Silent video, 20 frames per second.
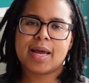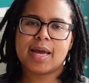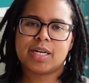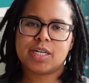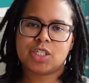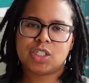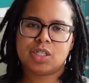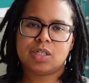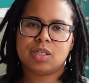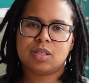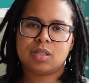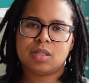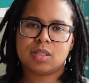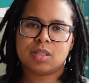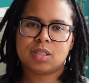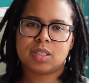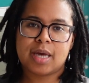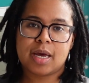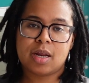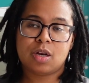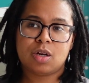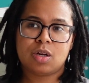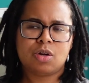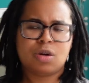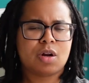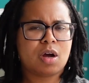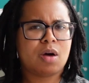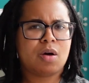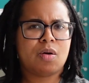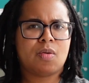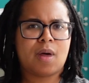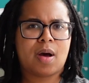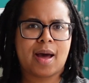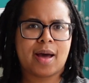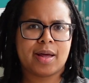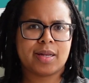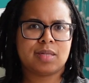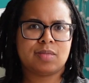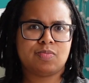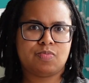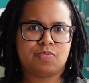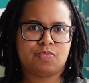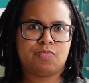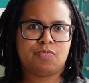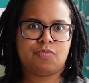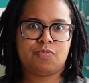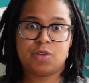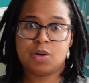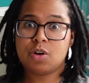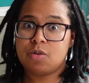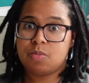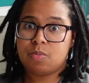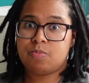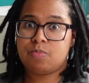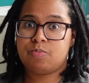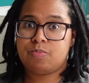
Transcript: and she said, I still